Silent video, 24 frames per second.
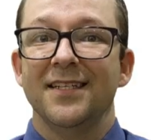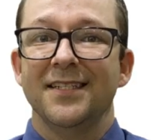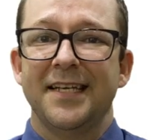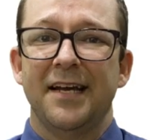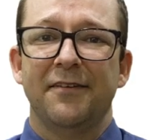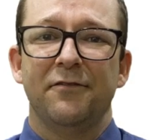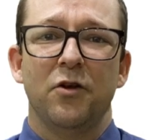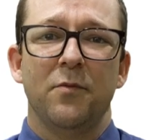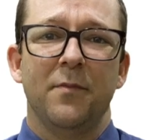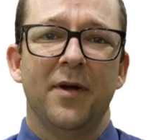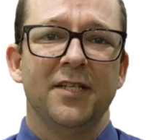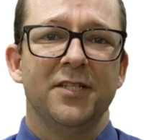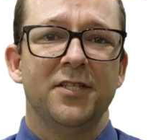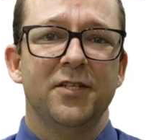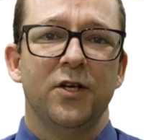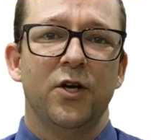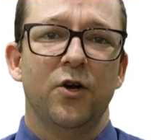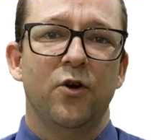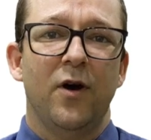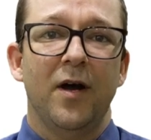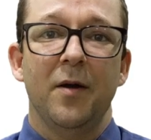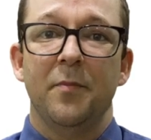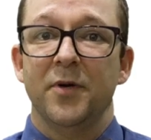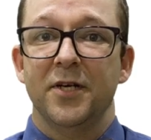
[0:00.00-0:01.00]
Several months
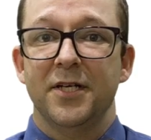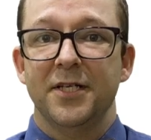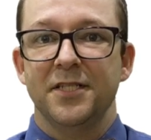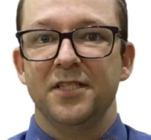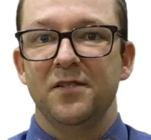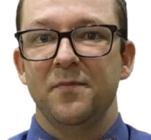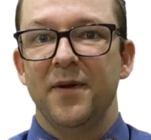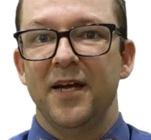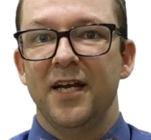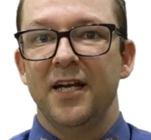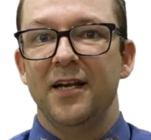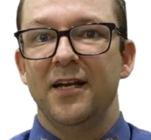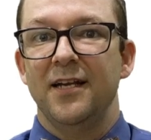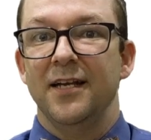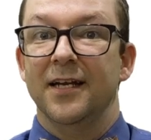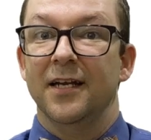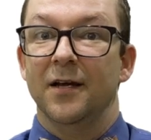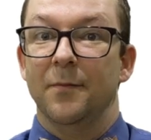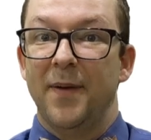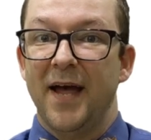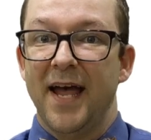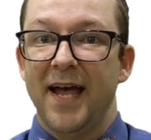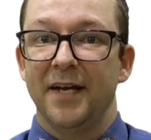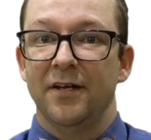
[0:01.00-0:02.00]
ago I participated in
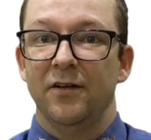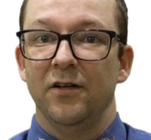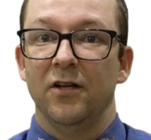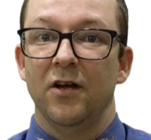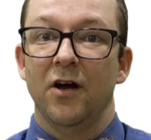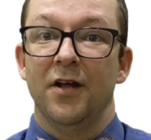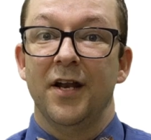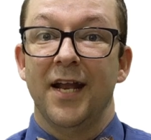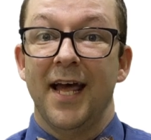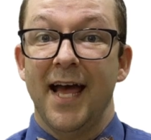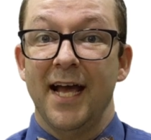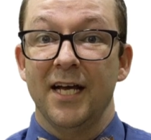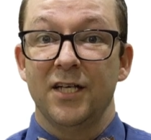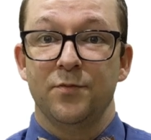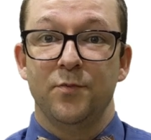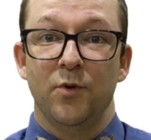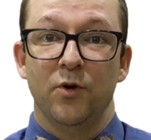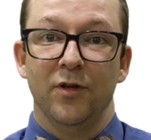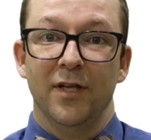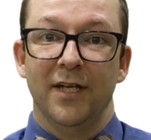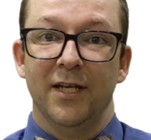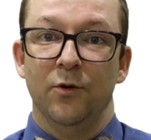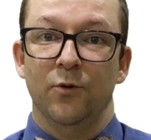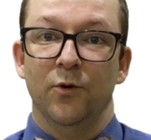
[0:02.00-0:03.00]
a panel on
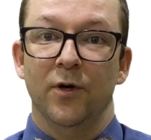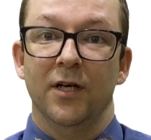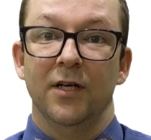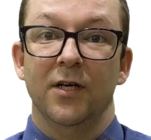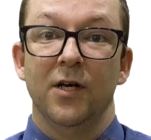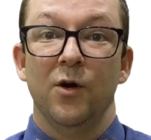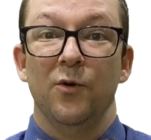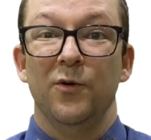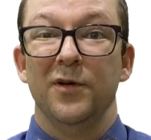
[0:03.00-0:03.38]
ExpoLingua